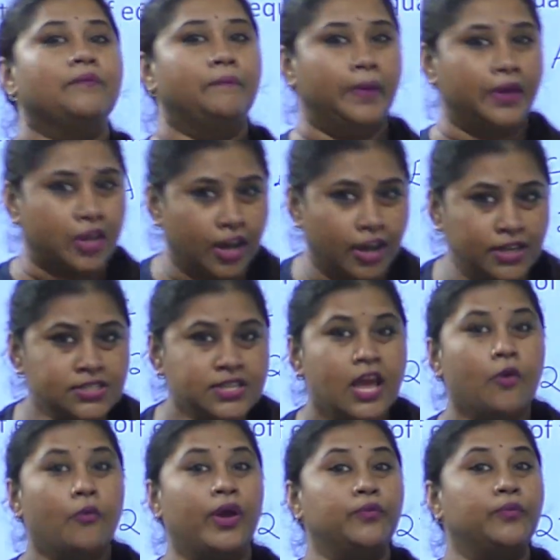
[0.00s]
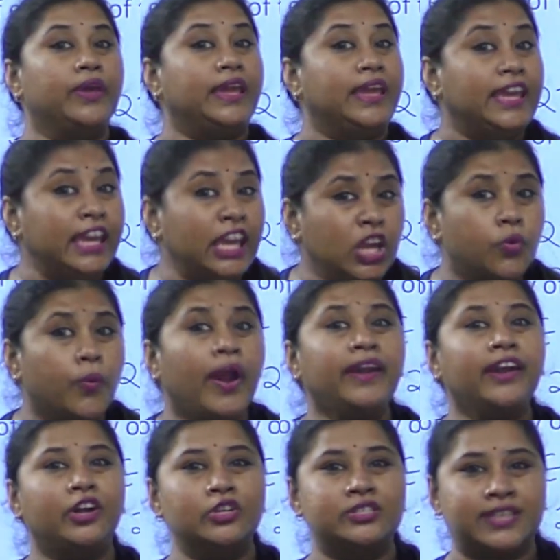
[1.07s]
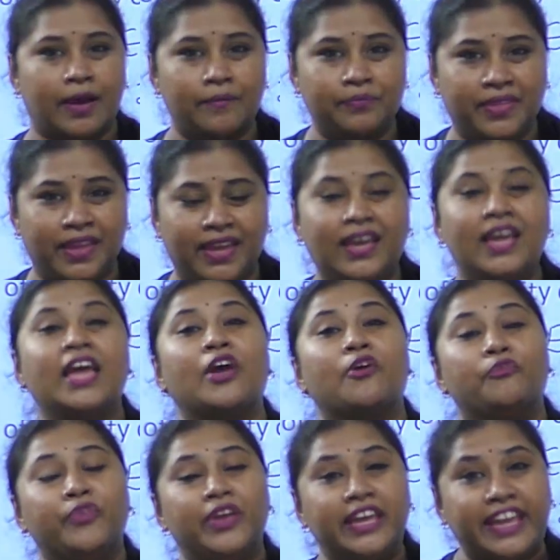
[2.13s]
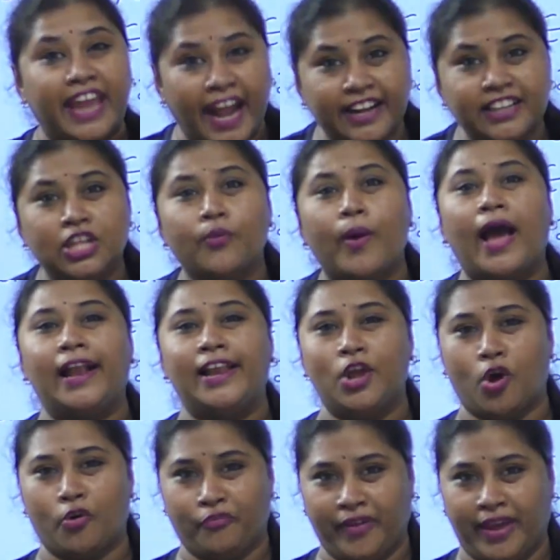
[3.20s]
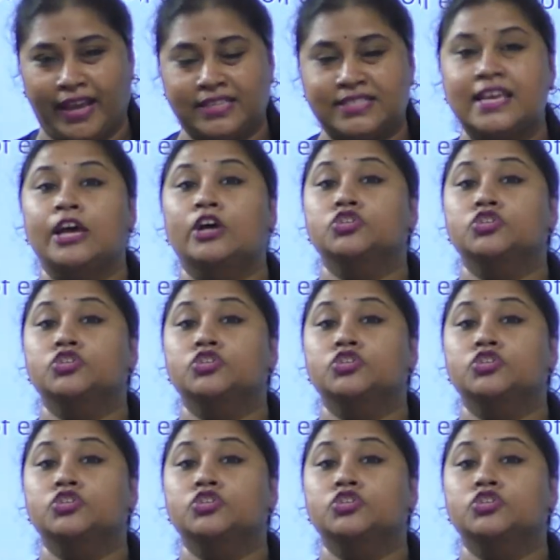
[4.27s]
Because when we equate it to something, we get the value of x.